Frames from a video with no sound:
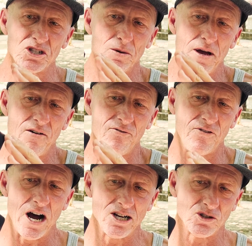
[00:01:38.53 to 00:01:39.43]
Some have
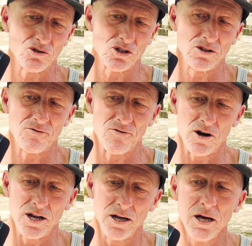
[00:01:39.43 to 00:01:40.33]
visors on the
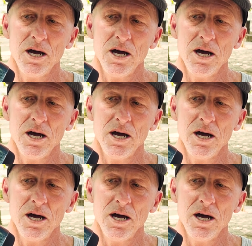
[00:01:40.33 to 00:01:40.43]
front,